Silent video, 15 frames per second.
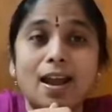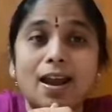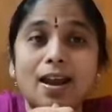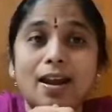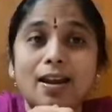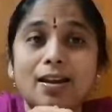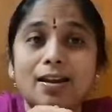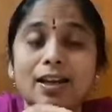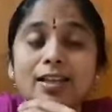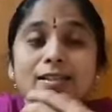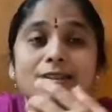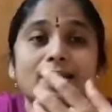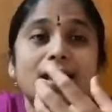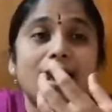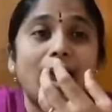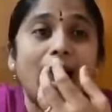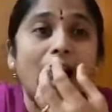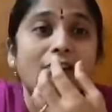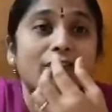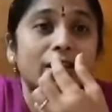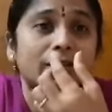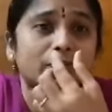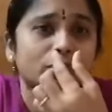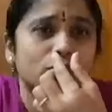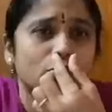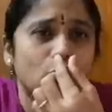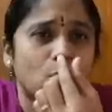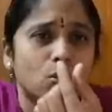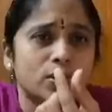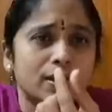And is it they have a
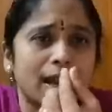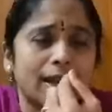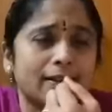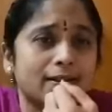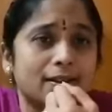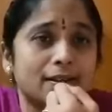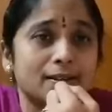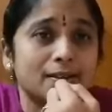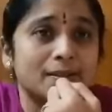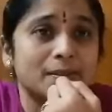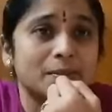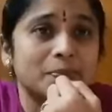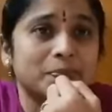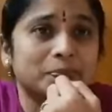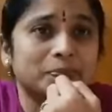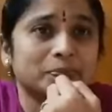nose like us?